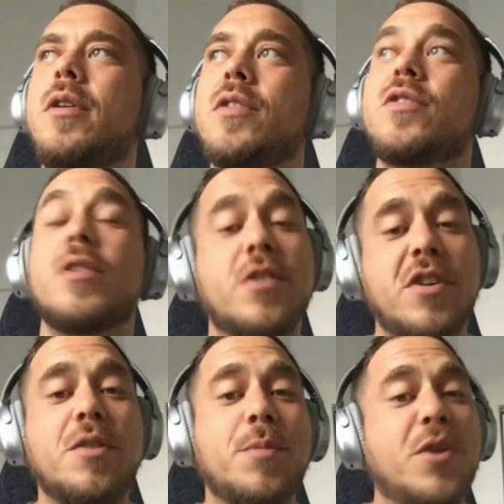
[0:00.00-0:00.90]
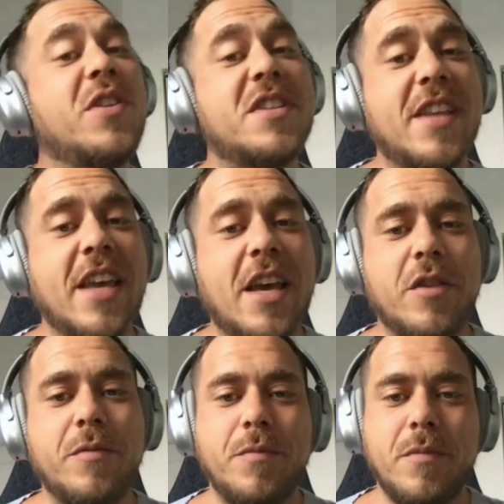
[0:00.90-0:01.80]
So I started to build this thing
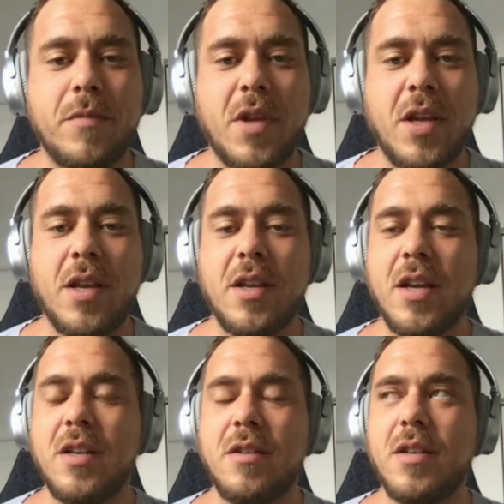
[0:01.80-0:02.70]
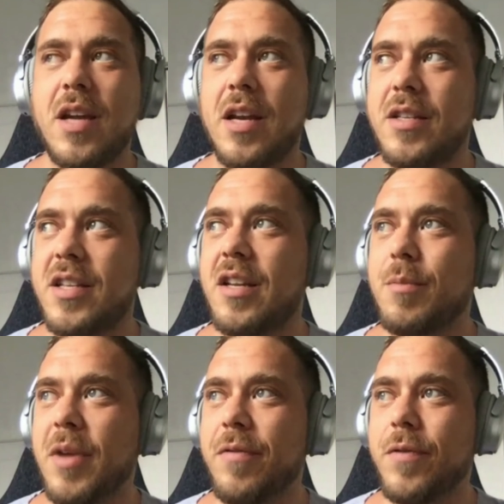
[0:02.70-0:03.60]
out. And I kind of did it
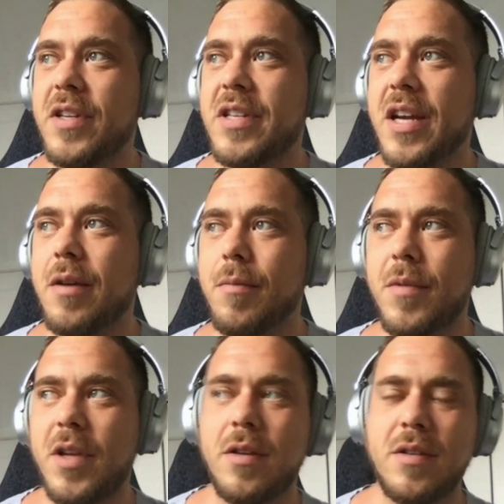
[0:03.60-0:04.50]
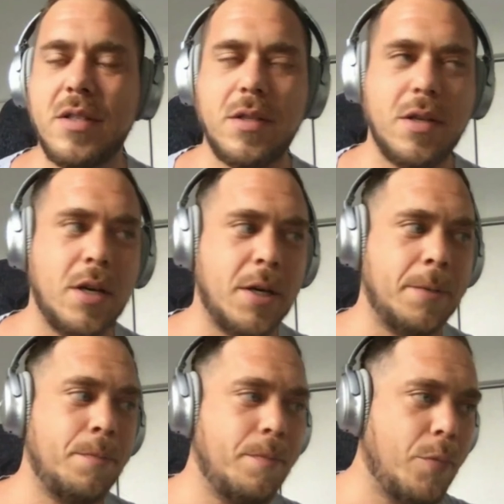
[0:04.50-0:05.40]
in my free time, and
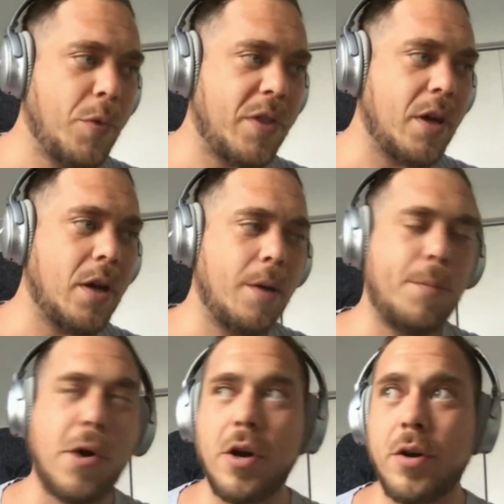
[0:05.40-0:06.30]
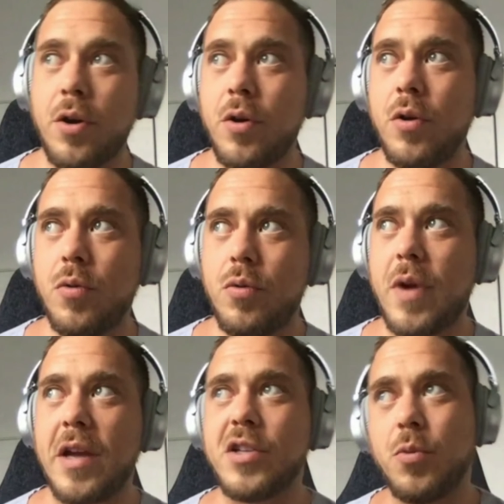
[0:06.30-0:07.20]
with a partner
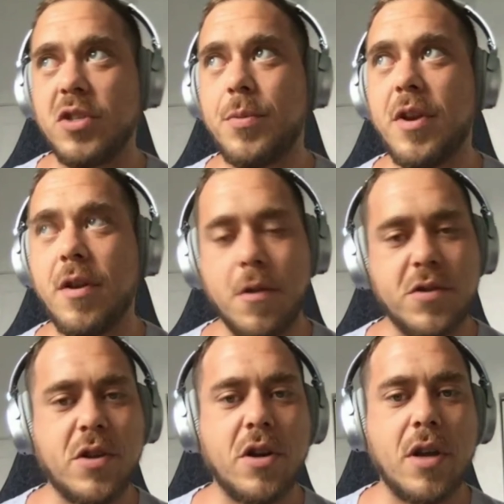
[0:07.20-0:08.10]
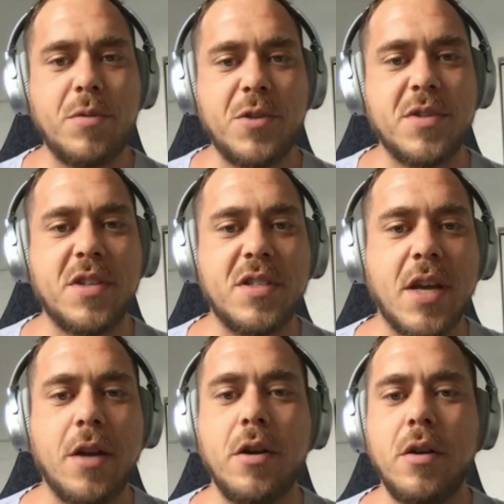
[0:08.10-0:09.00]
who actually worked with me at another startup. She was a
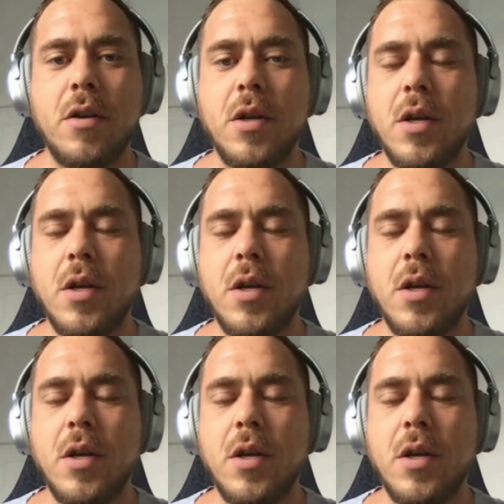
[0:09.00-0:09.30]
designer.